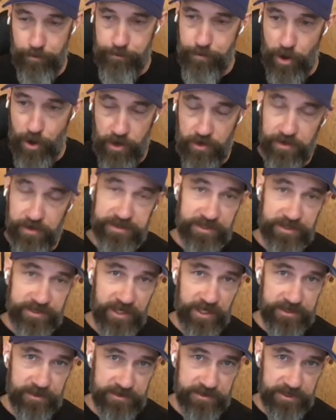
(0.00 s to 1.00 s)
part of the
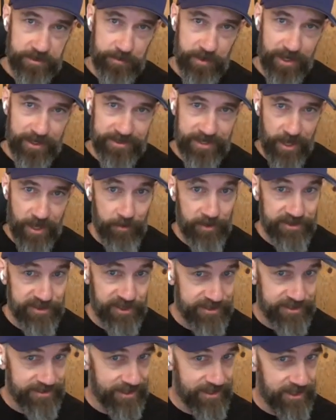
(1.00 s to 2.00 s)
success on the CPA exam is
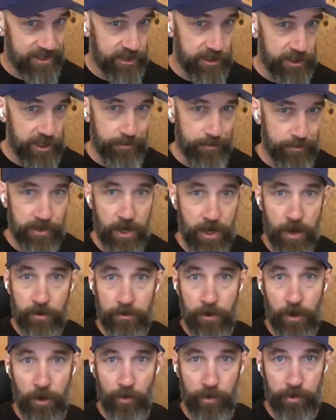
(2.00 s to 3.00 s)
just keeping on
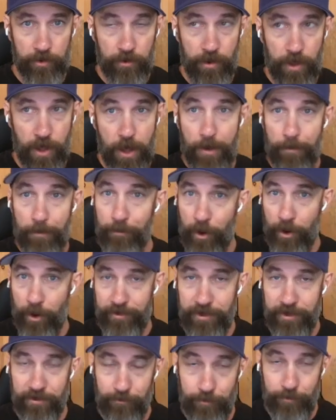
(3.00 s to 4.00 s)
going. Part
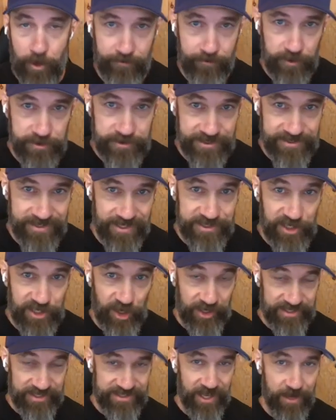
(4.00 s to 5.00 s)
of your success
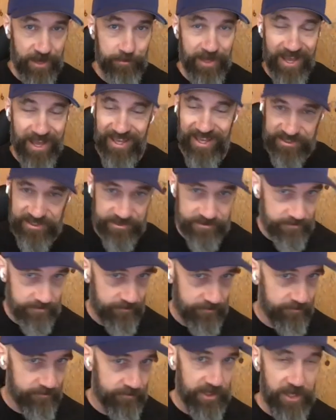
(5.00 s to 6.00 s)
on exam day is
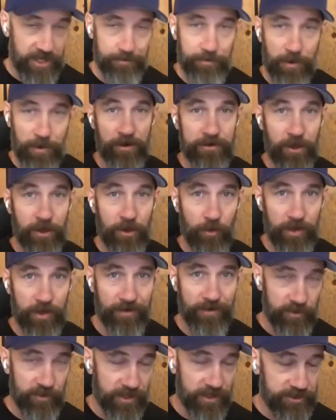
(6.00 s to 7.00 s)
keep on going.
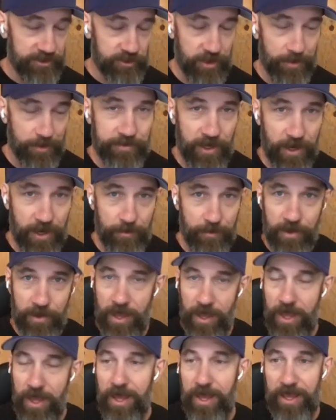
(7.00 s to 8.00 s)
If you get tripped up,
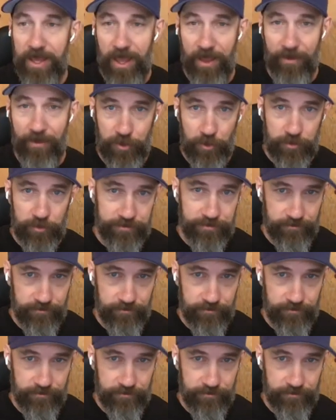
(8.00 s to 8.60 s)
if you